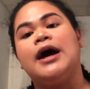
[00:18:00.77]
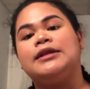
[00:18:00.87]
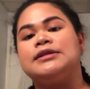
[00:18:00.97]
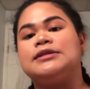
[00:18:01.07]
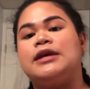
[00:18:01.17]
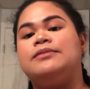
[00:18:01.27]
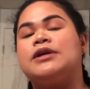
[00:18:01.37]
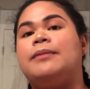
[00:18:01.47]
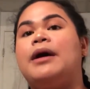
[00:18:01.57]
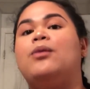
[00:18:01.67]
At the same
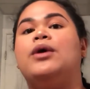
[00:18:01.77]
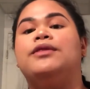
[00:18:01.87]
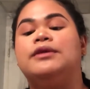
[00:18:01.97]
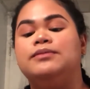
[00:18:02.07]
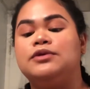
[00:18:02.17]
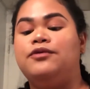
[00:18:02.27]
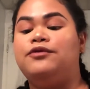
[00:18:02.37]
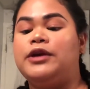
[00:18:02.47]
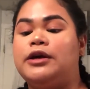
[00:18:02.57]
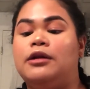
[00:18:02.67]
time, I want them to
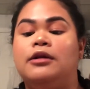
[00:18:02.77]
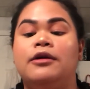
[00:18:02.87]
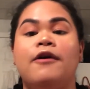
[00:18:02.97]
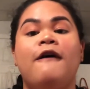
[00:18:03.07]
feel